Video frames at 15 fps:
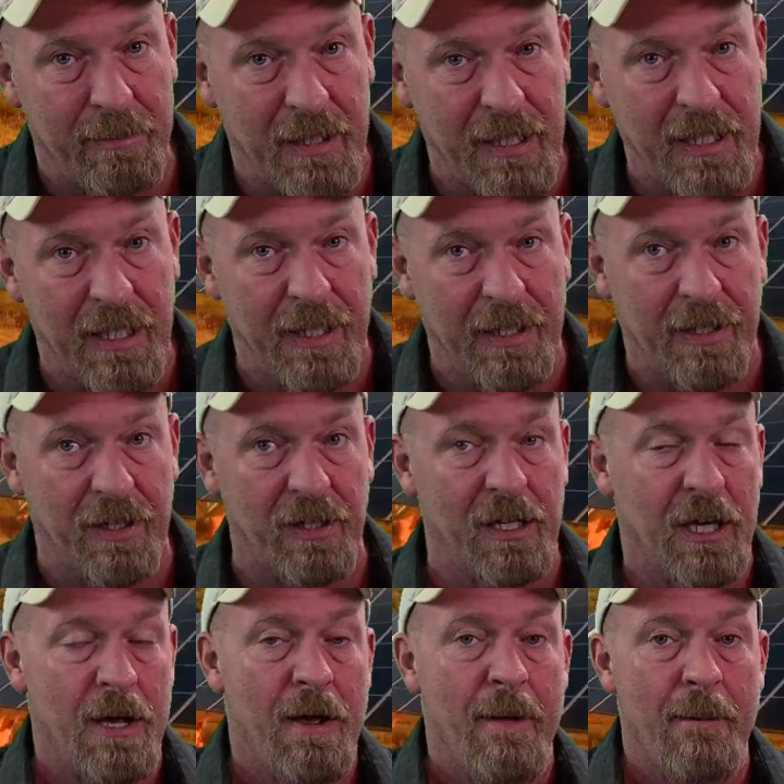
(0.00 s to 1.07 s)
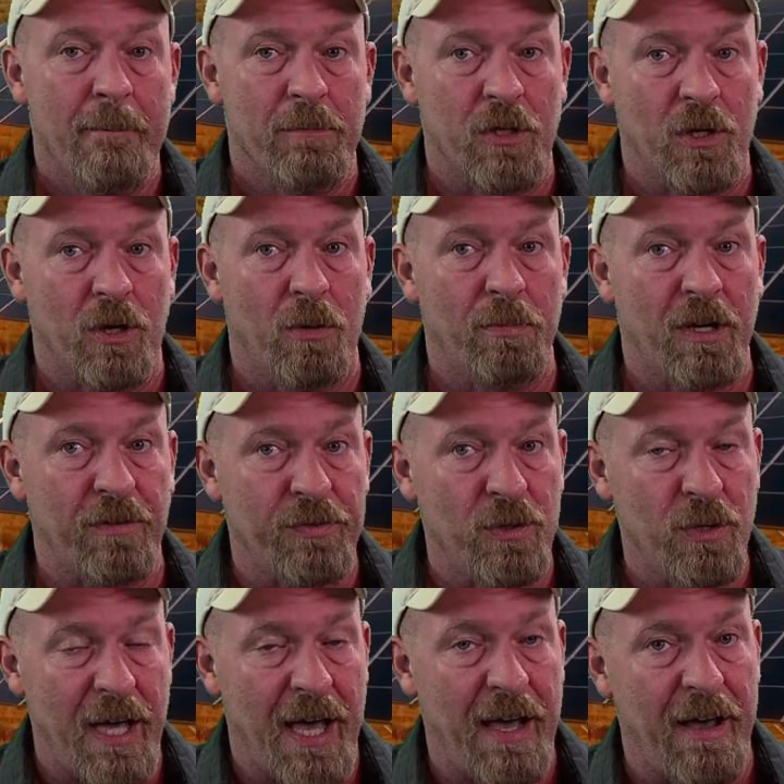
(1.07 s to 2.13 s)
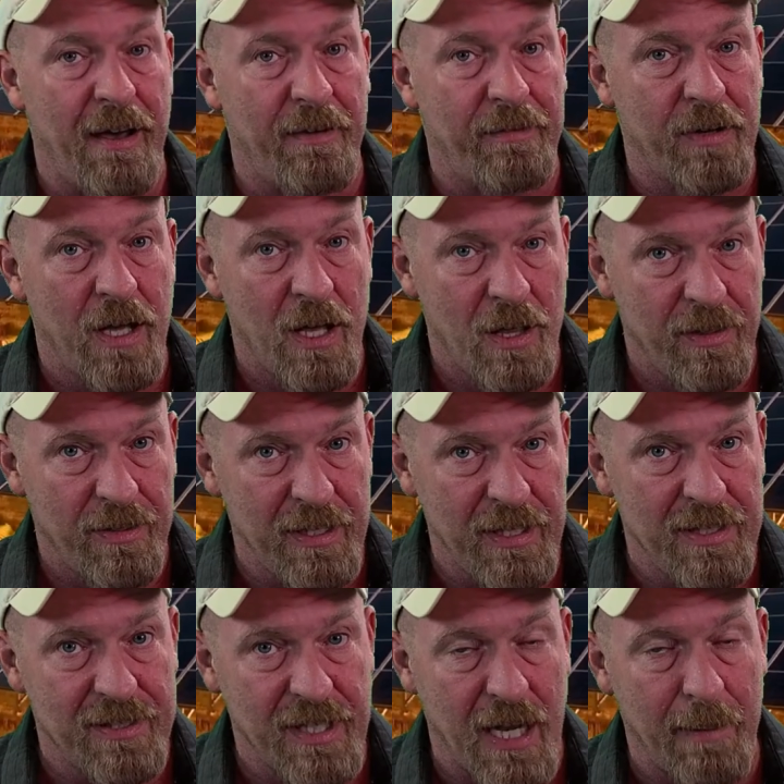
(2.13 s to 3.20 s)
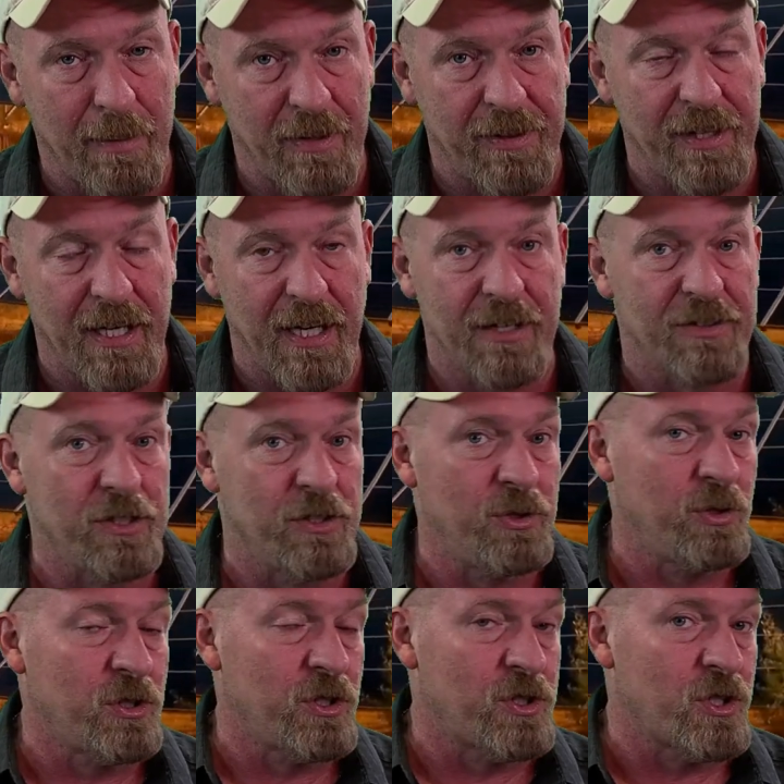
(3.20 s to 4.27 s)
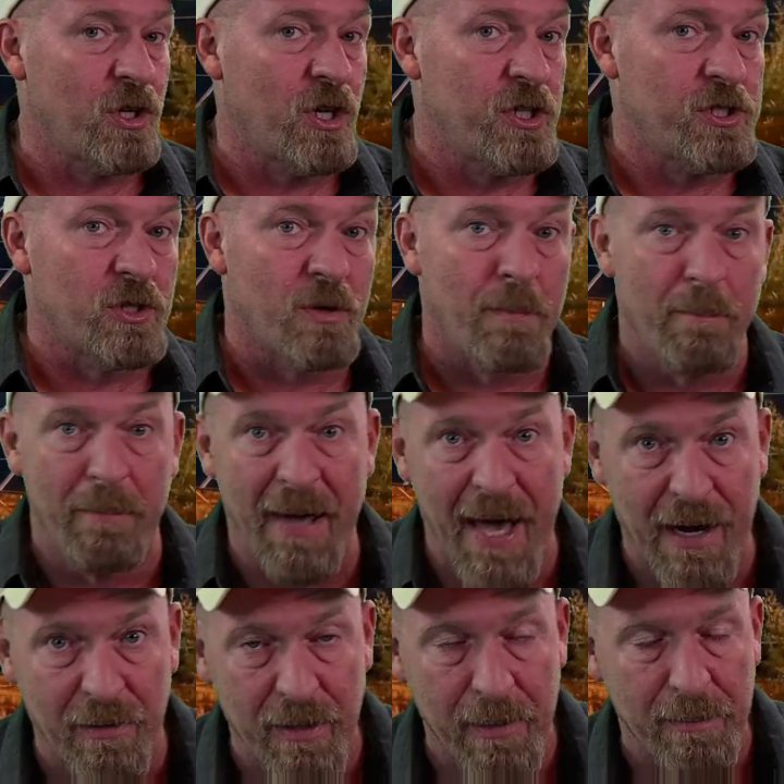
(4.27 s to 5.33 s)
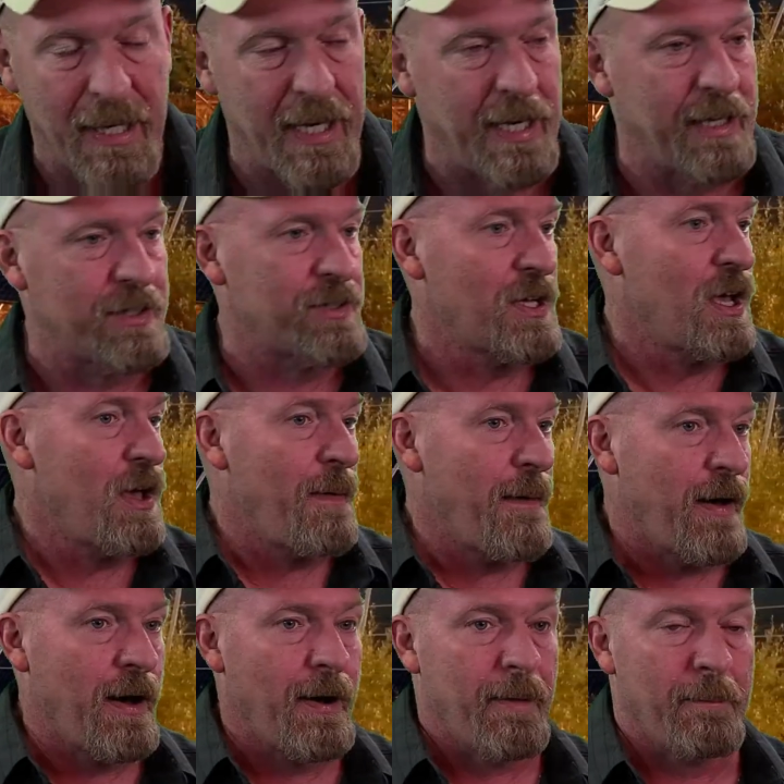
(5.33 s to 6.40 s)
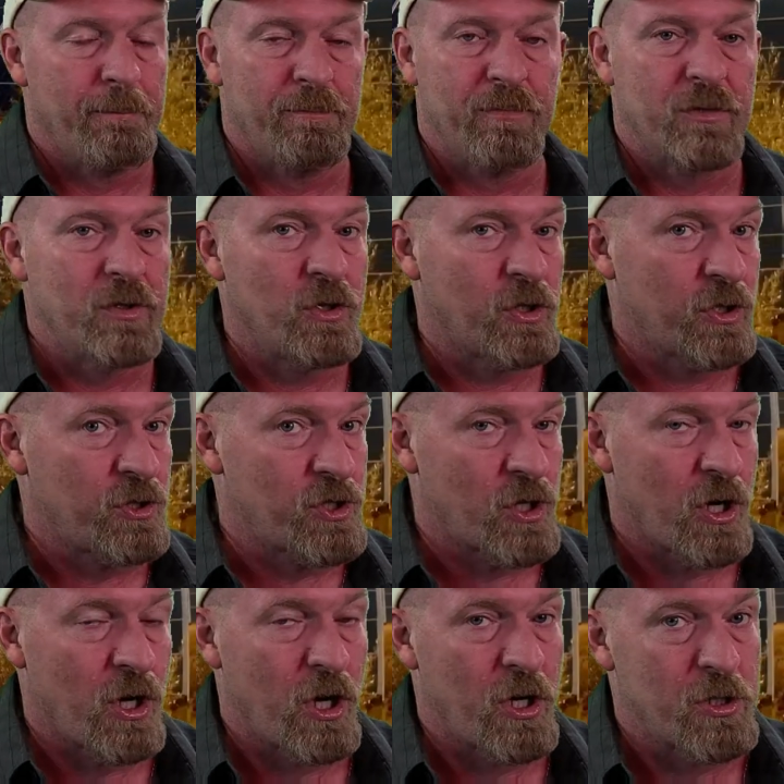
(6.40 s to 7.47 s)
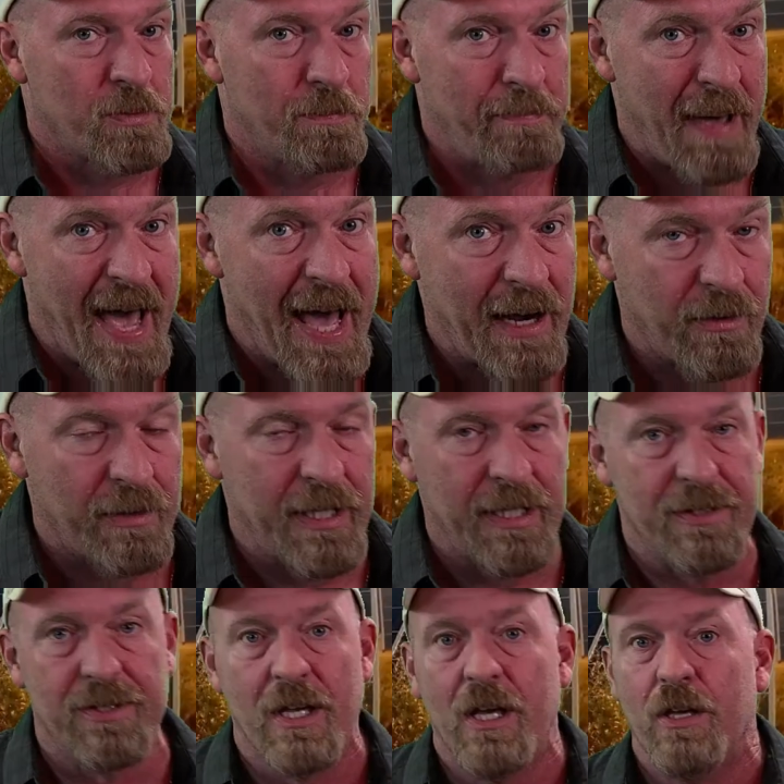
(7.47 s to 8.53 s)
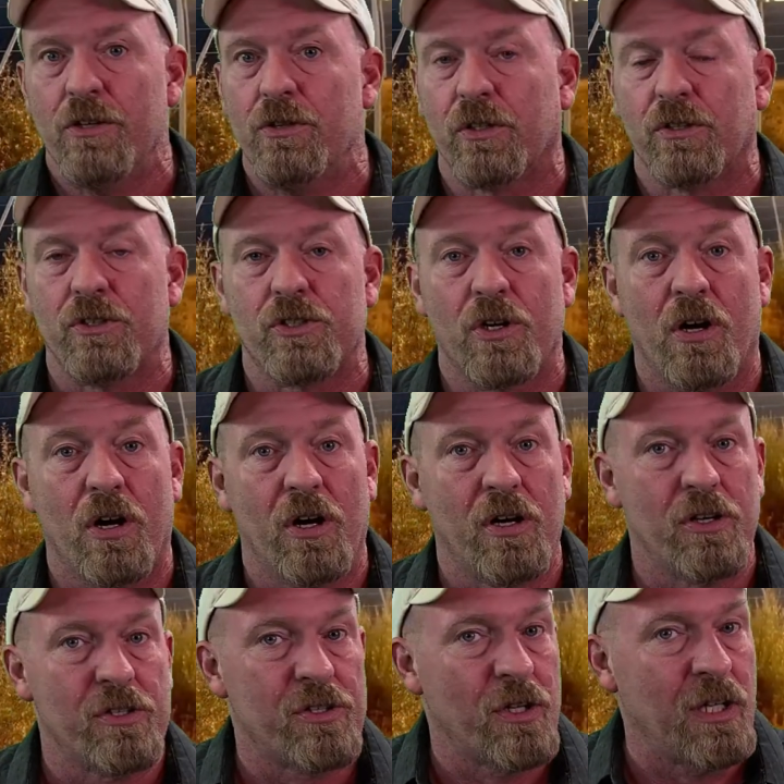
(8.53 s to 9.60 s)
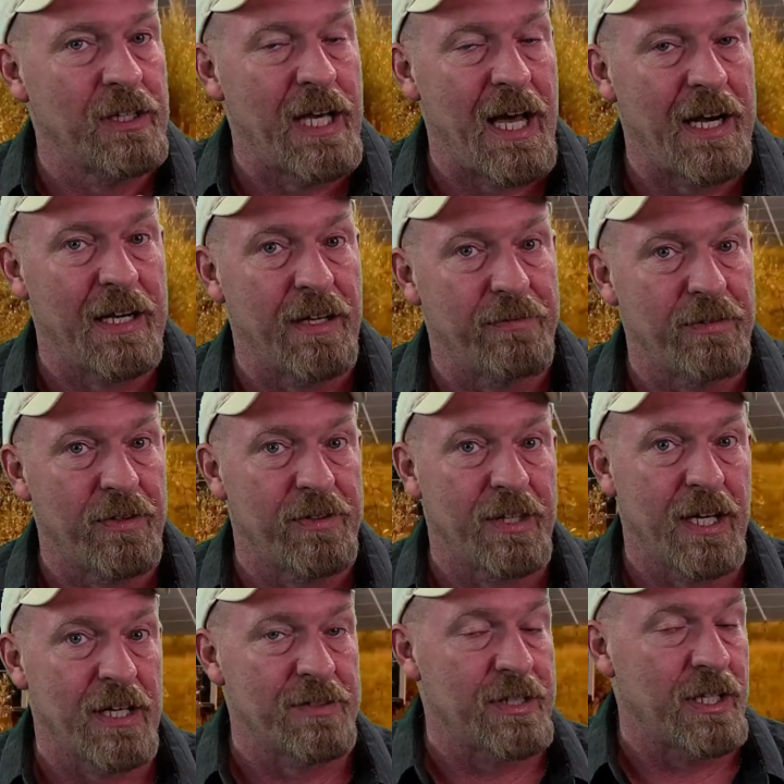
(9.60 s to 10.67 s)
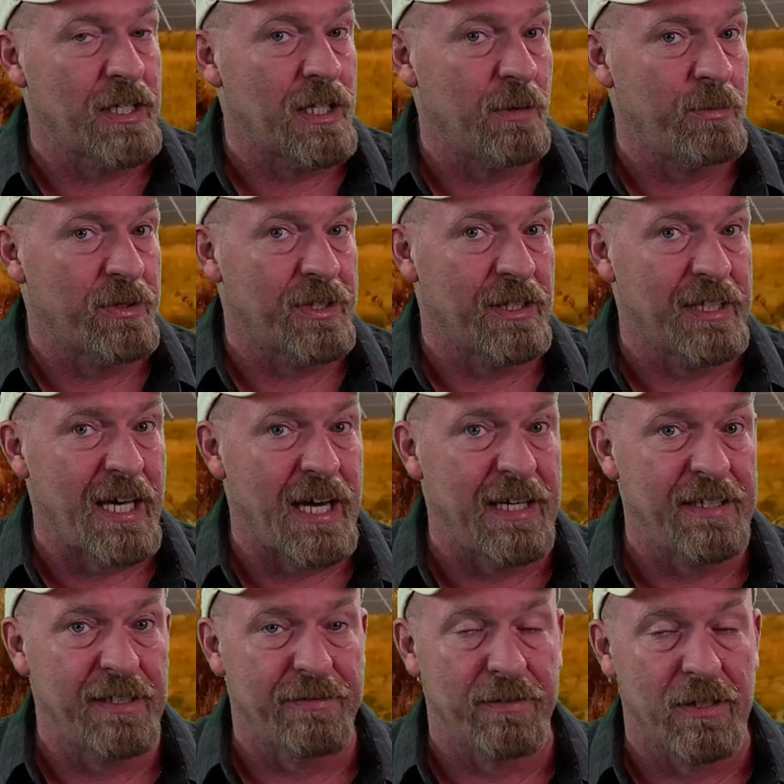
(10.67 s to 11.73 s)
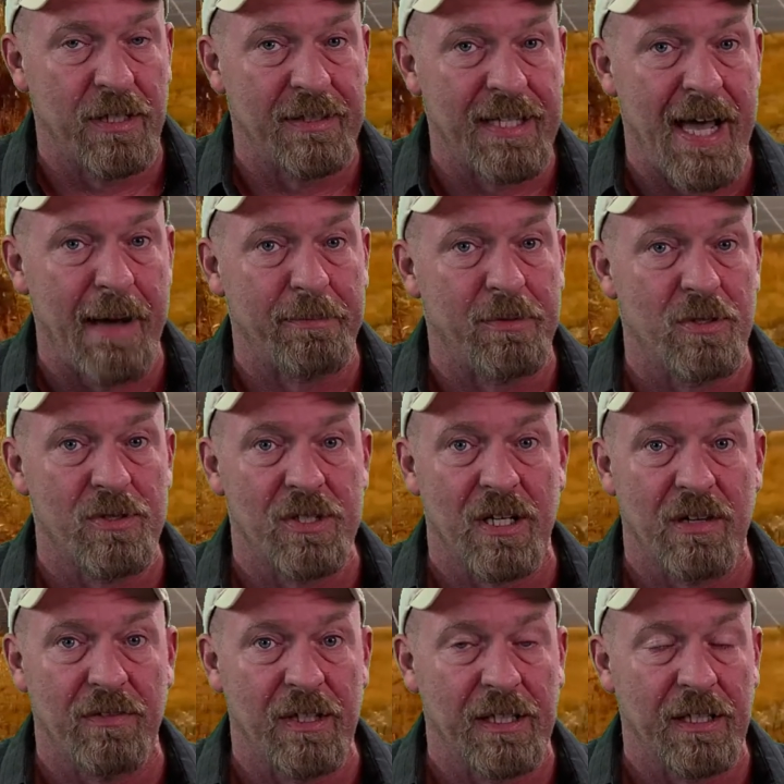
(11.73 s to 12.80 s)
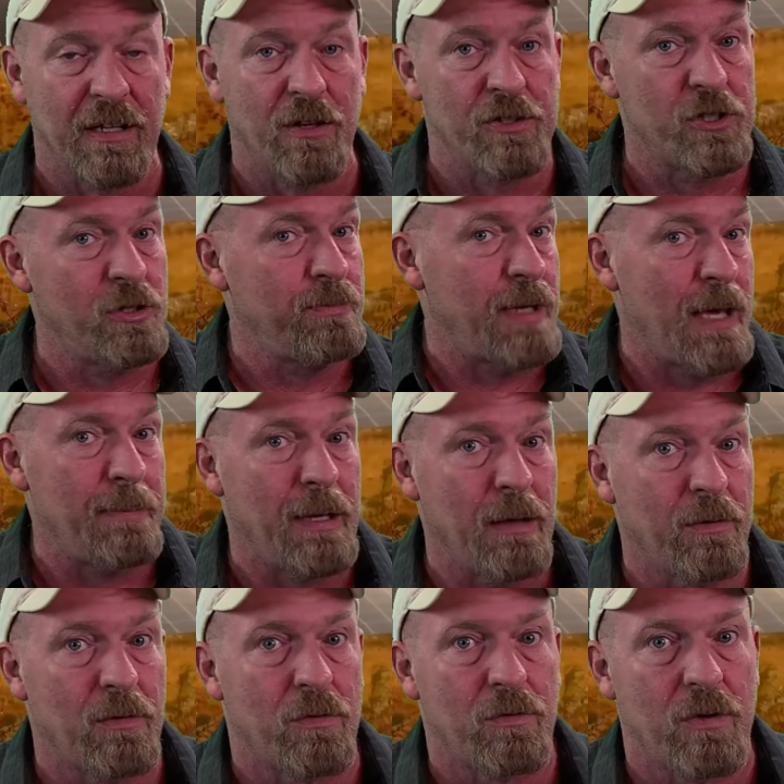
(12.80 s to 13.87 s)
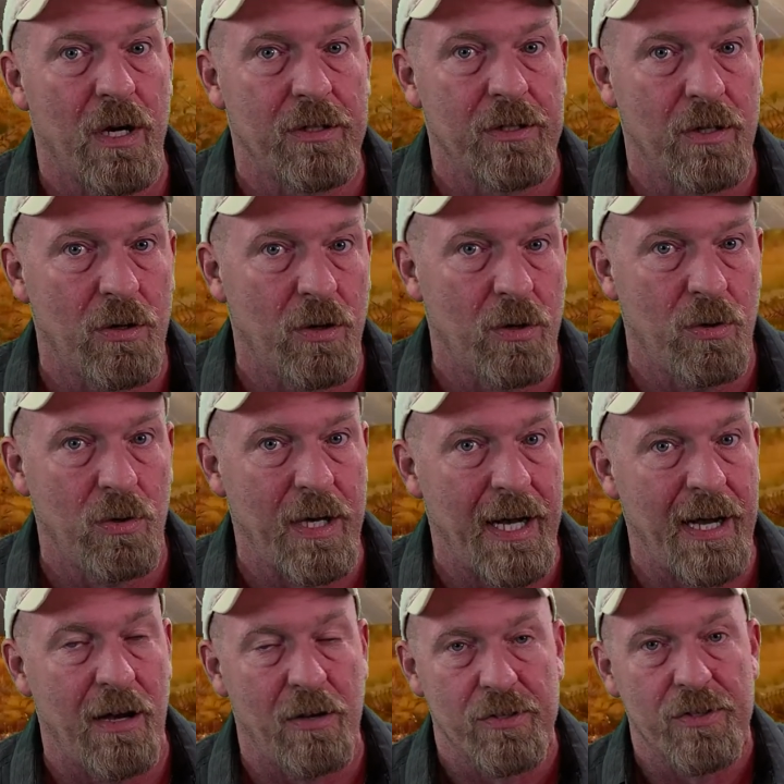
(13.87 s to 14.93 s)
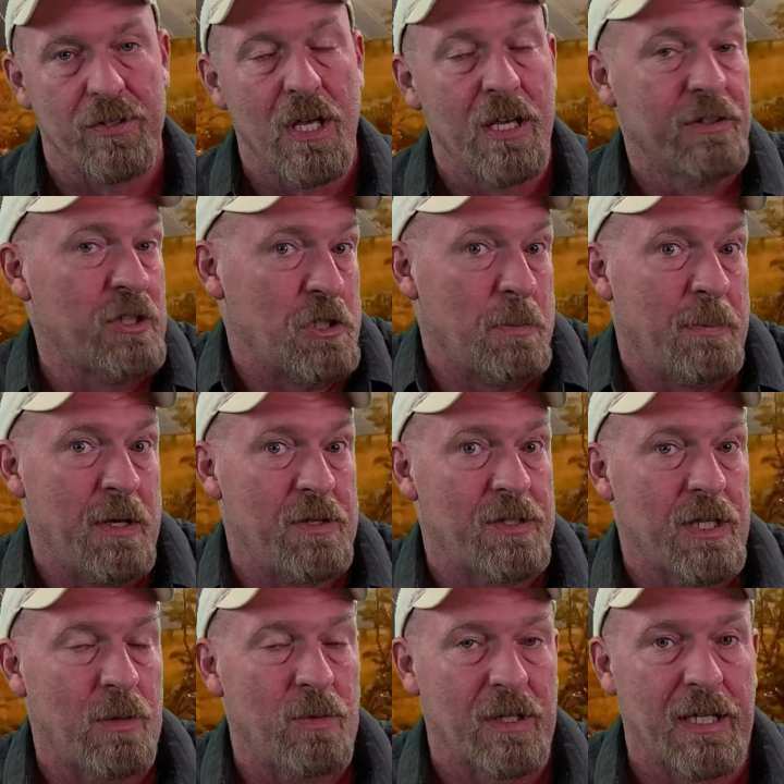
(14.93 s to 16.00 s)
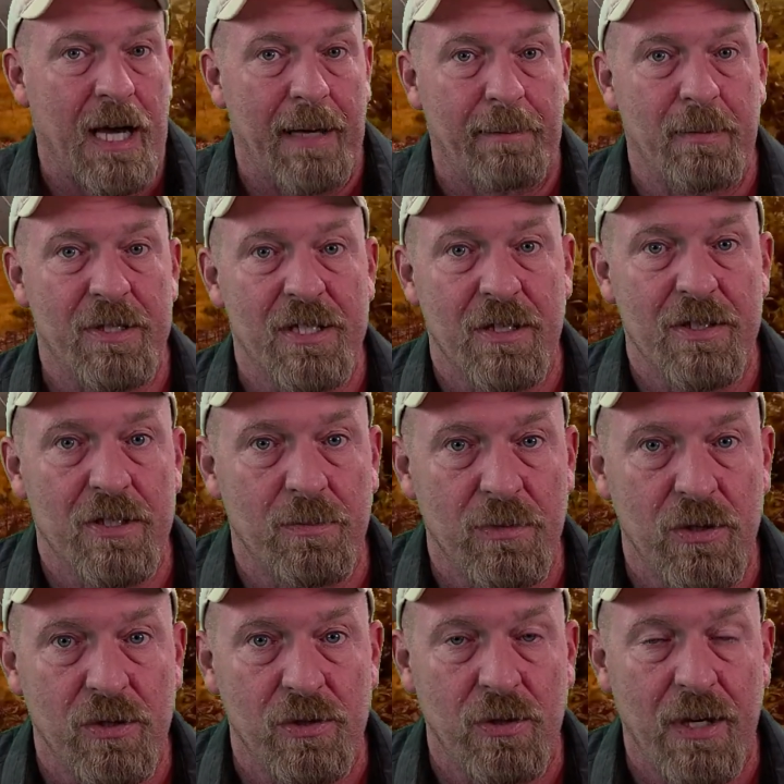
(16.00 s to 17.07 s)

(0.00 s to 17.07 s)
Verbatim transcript: me here, you know, but if you have these type of things that you can charge your battery banks, You can charge batteries, you can charge a lot of different things. They come with a lot of different adapters and everything else. You may be able to run your whole house. Just depends on what kind of system you do